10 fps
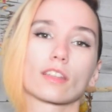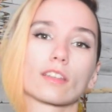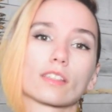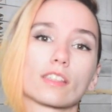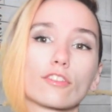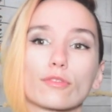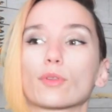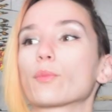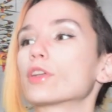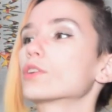The sun from the
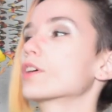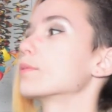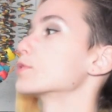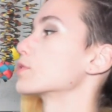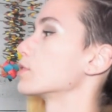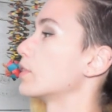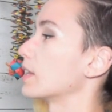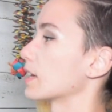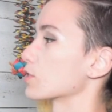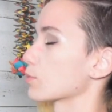window comes through and
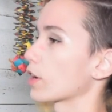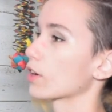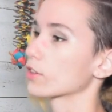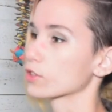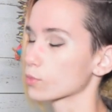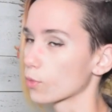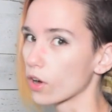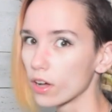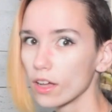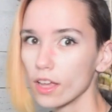lands right on this
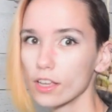wall,